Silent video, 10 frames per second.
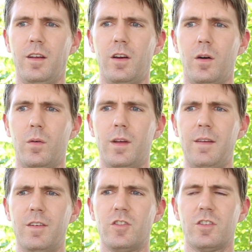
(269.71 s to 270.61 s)
you know,
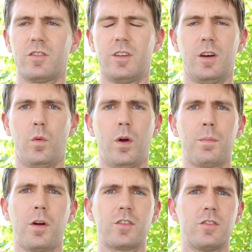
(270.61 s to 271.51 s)
even just, you know,
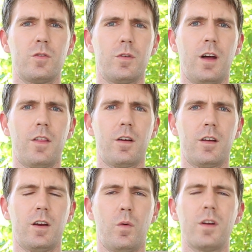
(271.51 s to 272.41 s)
one person to
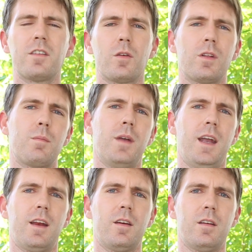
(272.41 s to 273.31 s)
another, you know, what does that really
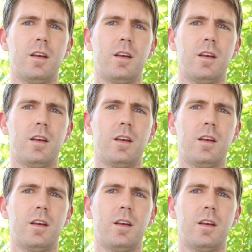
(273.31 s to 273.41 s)
mean?